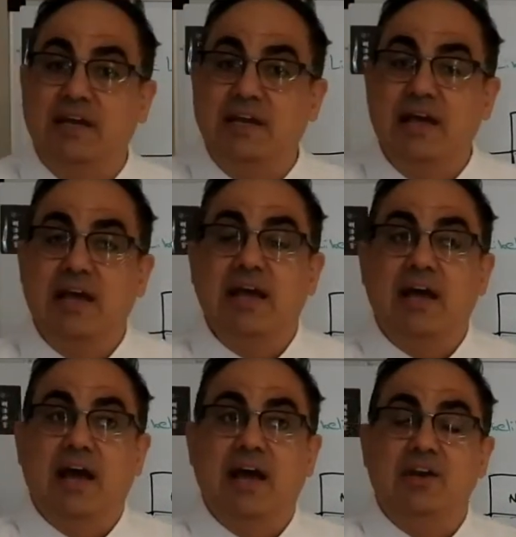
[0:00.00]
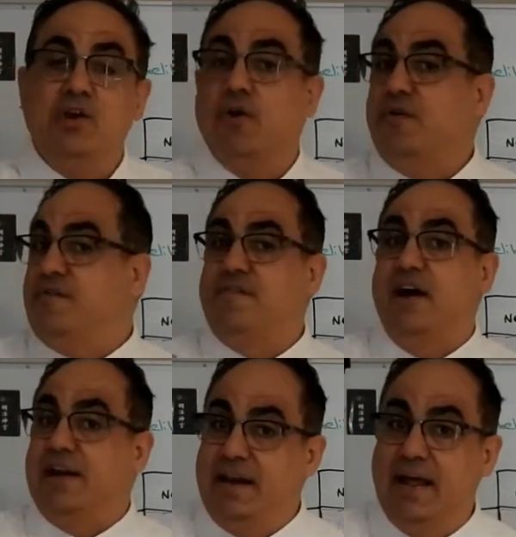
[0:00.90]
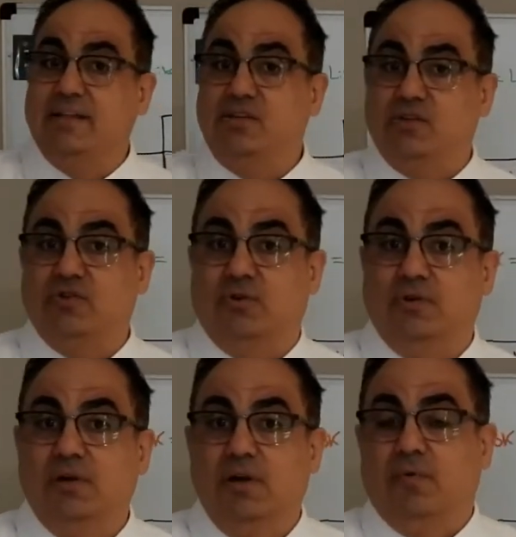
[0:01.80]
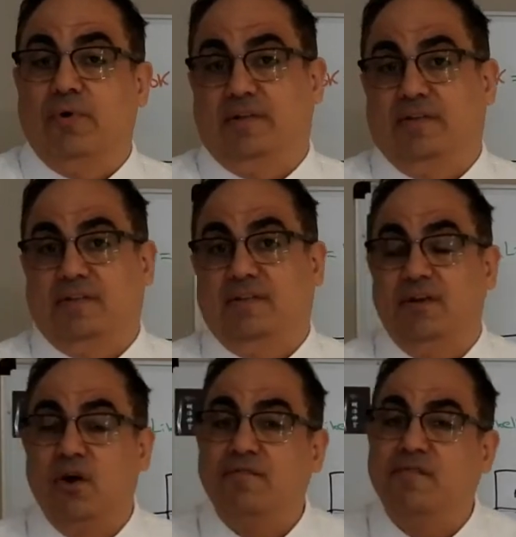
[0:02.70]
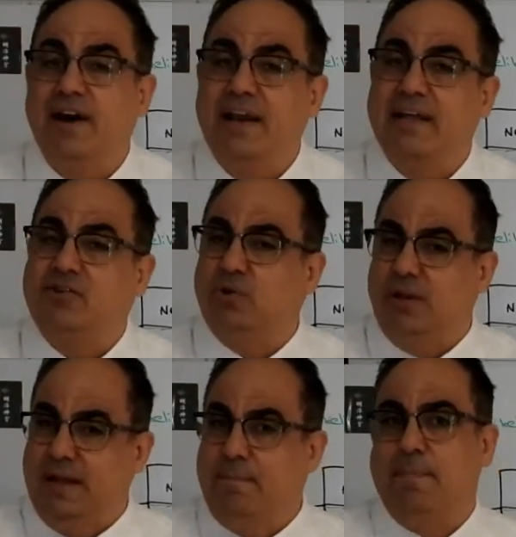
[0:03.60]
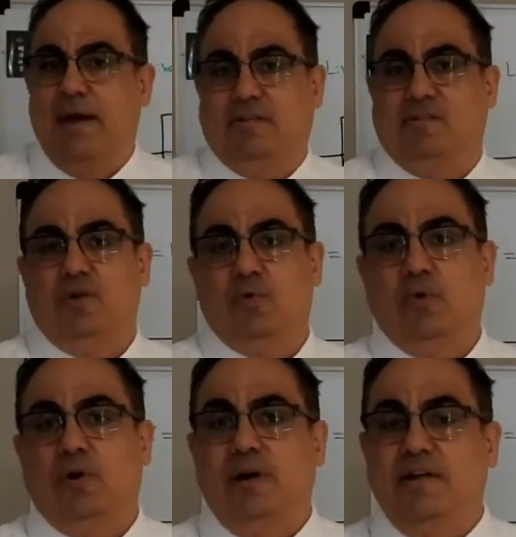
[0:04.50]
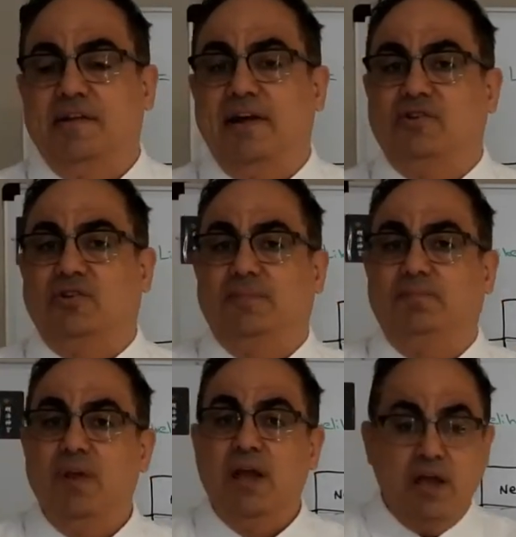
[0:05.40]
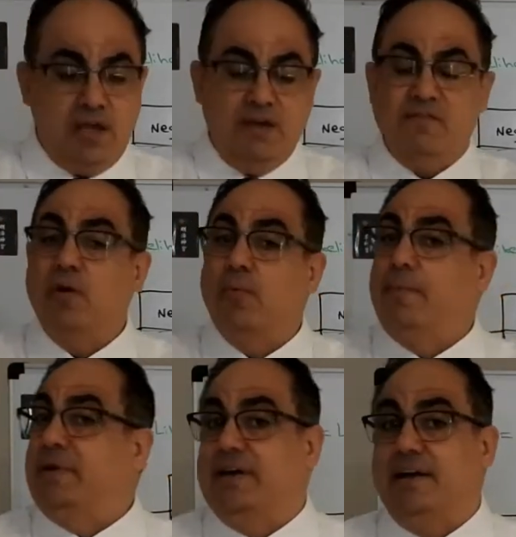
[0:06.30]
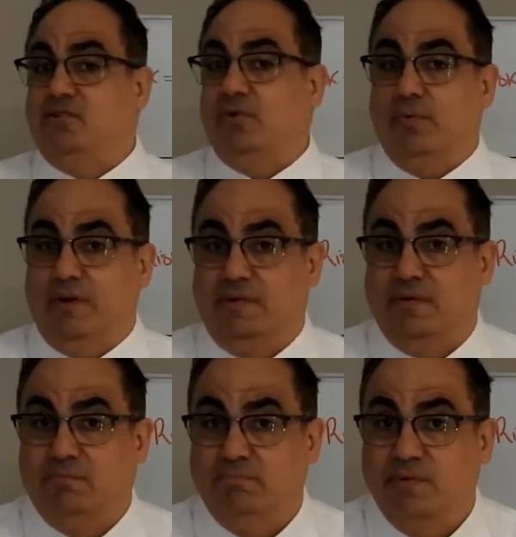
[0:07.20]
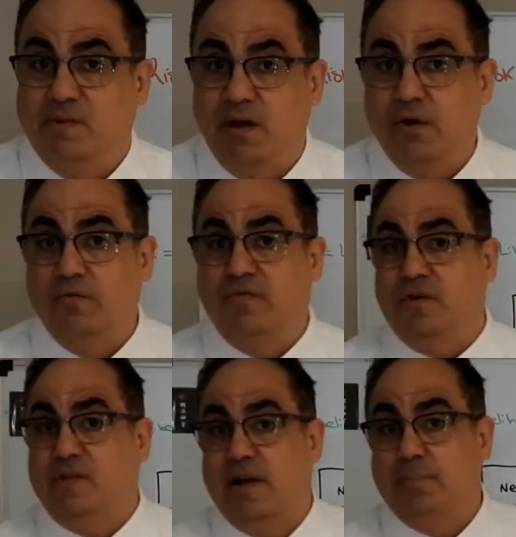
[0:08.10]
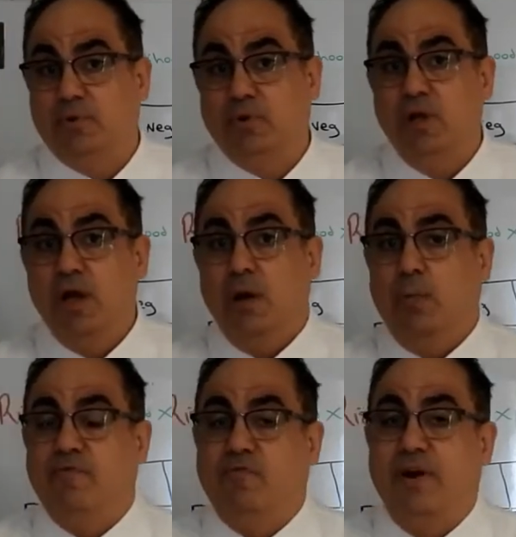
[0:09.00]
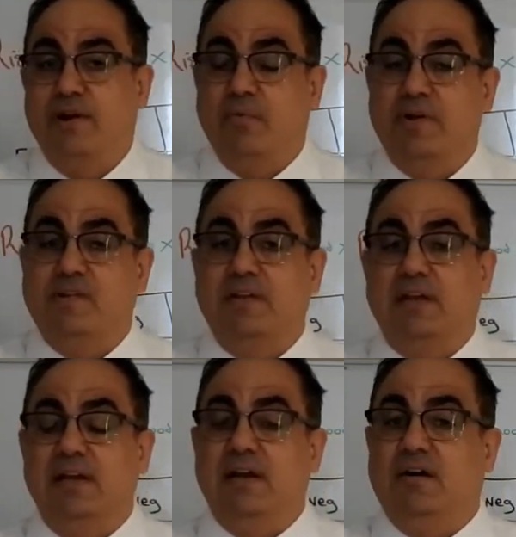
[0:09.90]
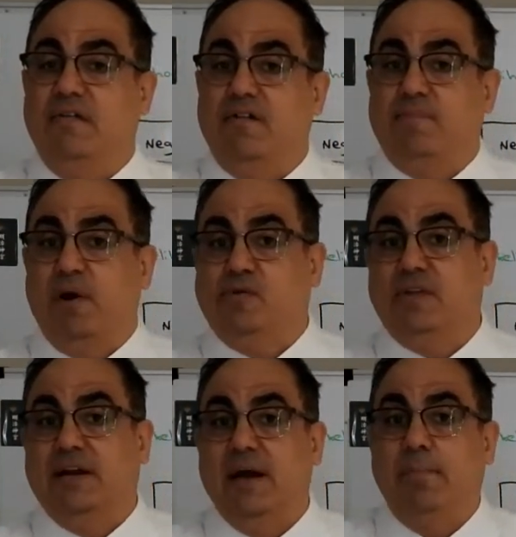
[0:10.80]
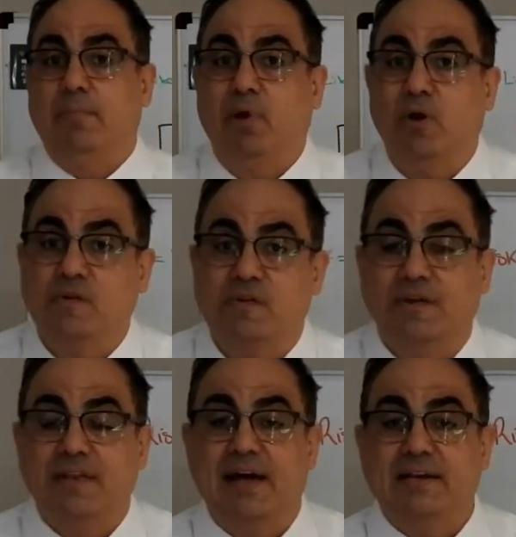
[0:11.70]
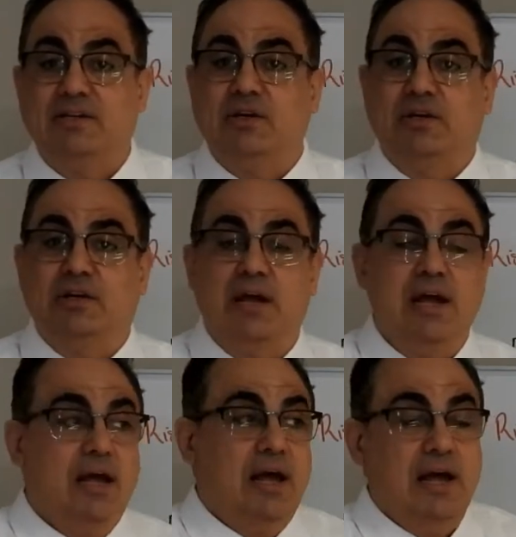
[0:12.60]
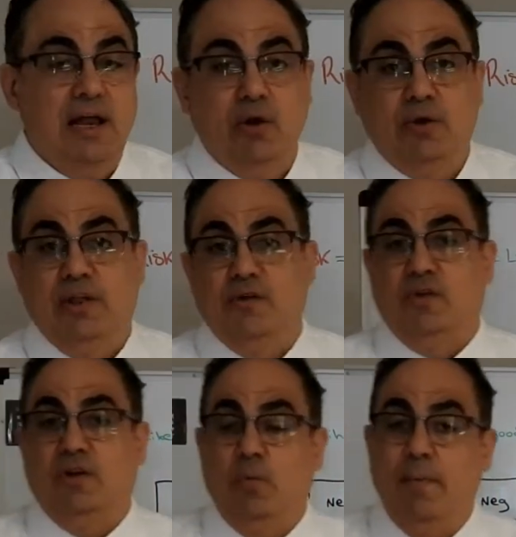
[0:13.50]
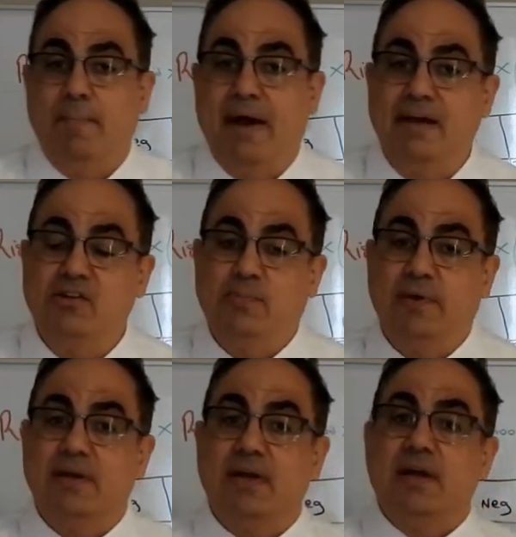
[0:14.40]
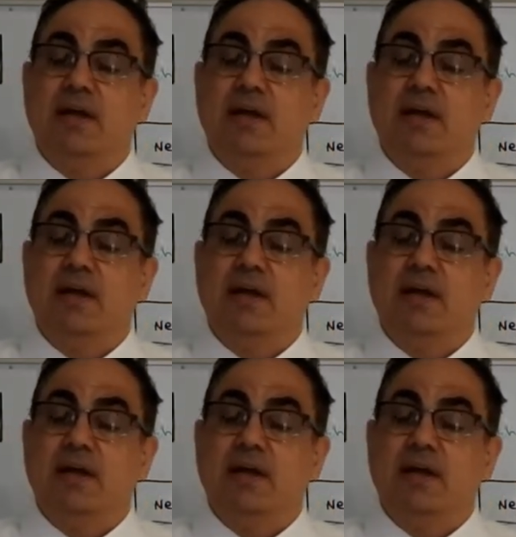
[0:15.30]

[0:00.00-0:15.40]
the non-financial risks and non-financial impacts to your organisation. You've got reputational risks. So, for example, we've read recently, I've posted a couple of blogs on that, you can look at those on the webpage, but